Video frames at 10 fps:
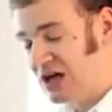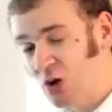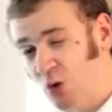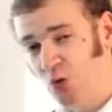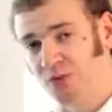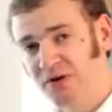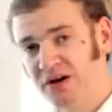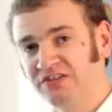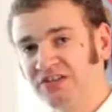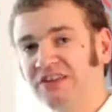and all the
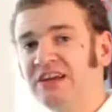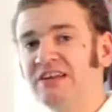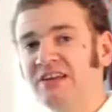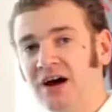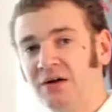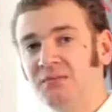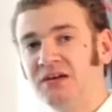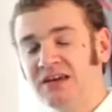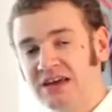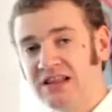parts you need come
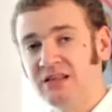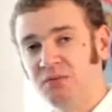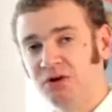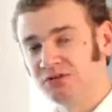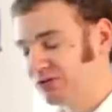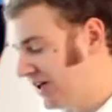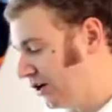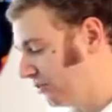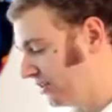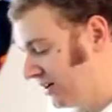in the box with the
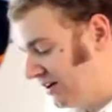helmet.